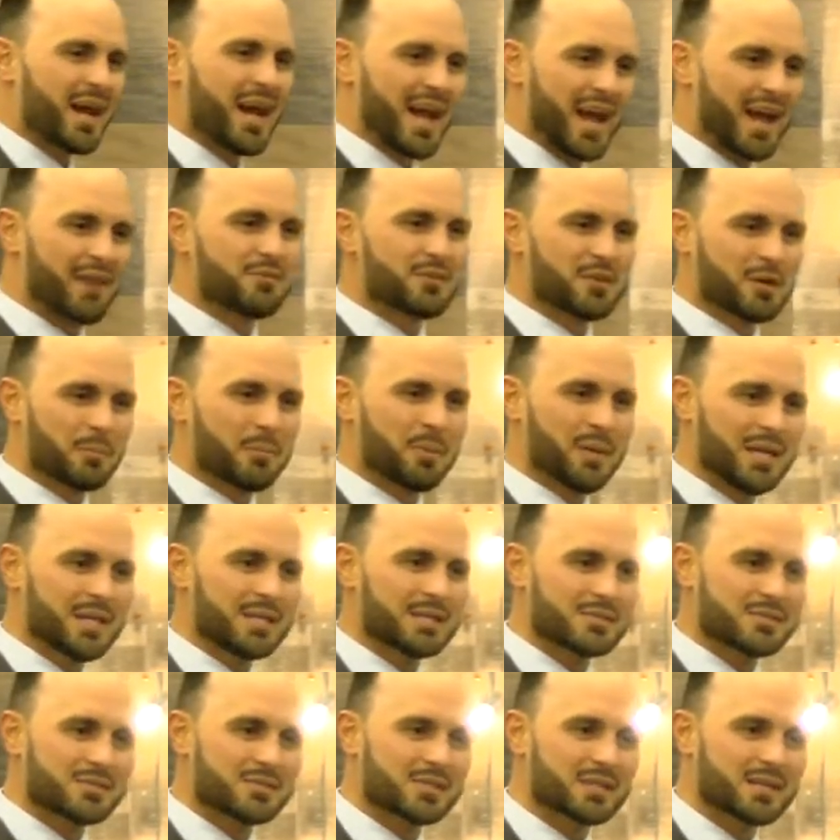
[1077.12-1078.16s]
I have your
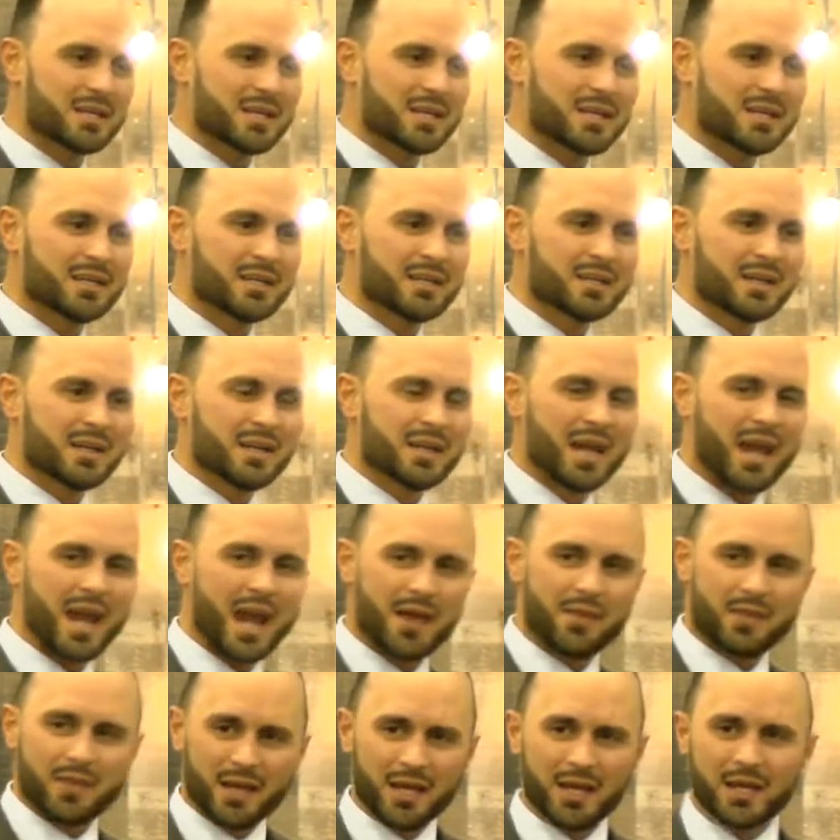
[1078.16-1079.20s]
peace.
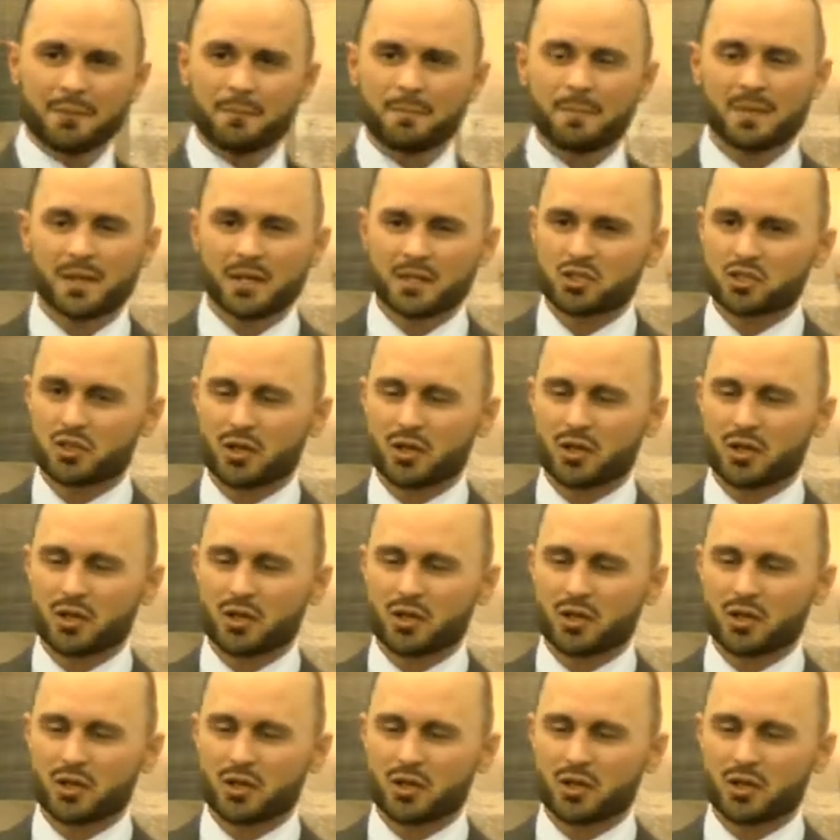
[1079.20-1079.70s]
And then there's